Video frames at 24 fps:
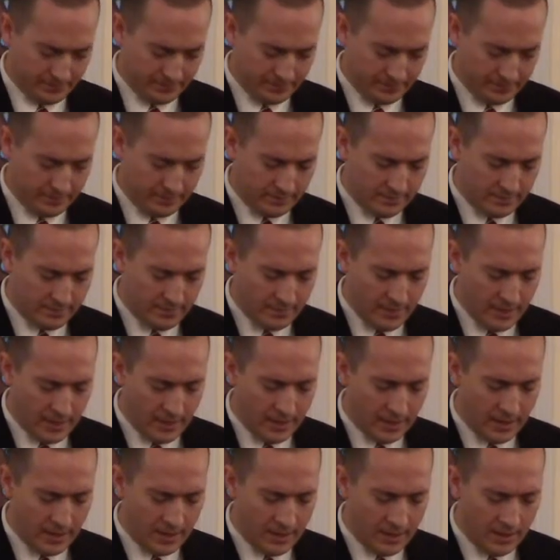
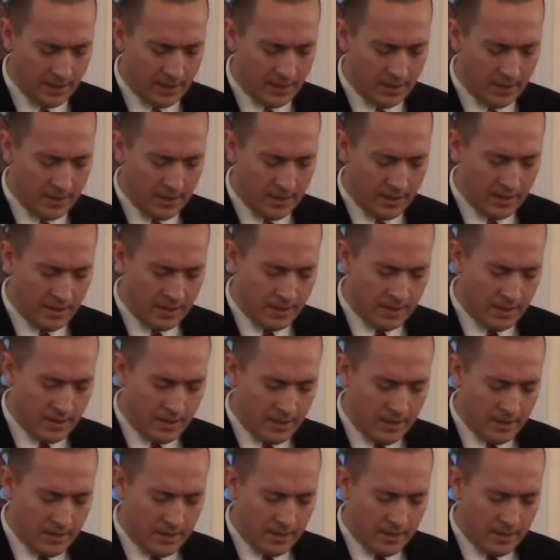
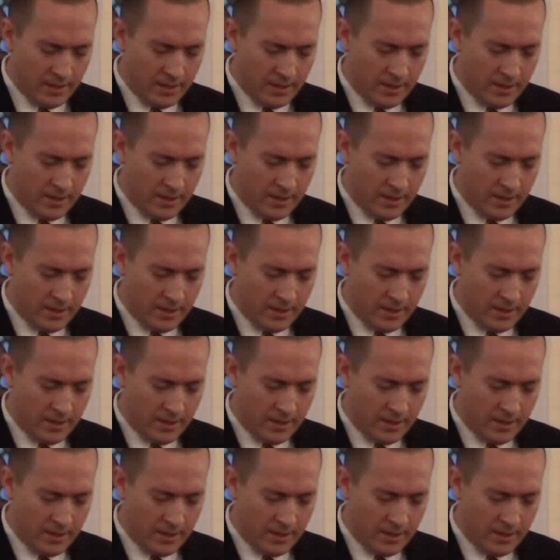(silence)